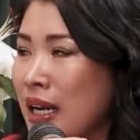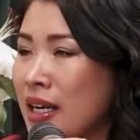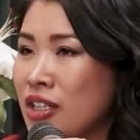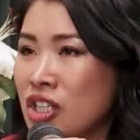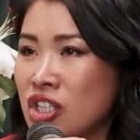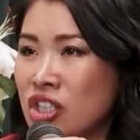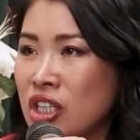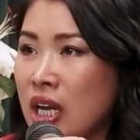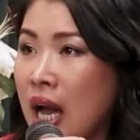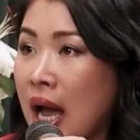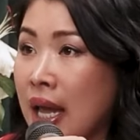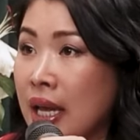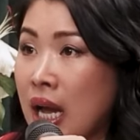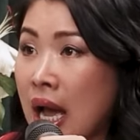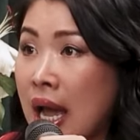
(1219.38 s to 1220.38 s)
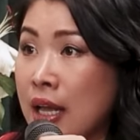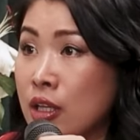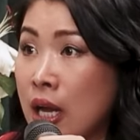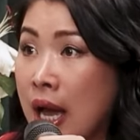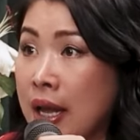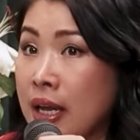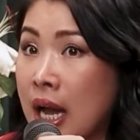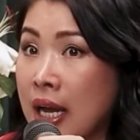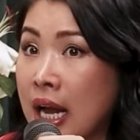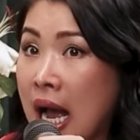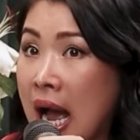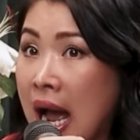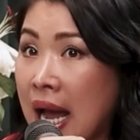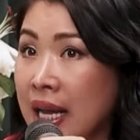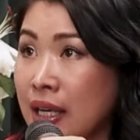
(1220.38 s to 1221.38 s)
it just,
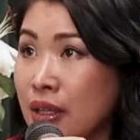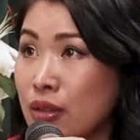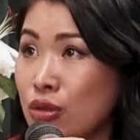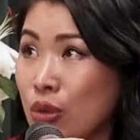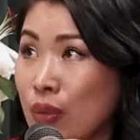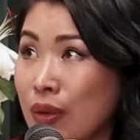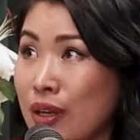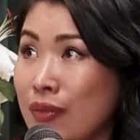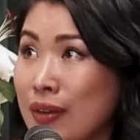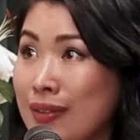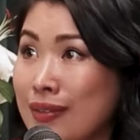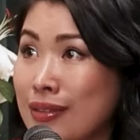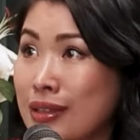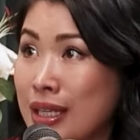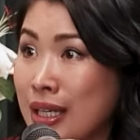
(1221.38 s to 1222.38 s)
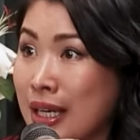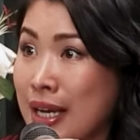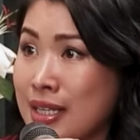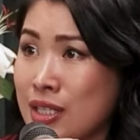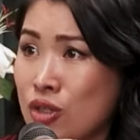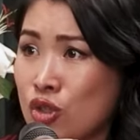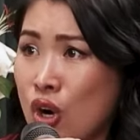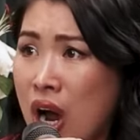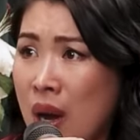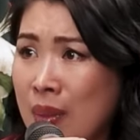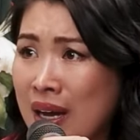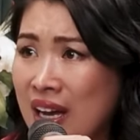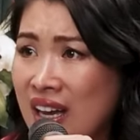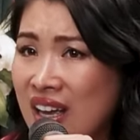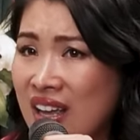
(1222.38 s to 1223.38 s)
I don't even think it's trauma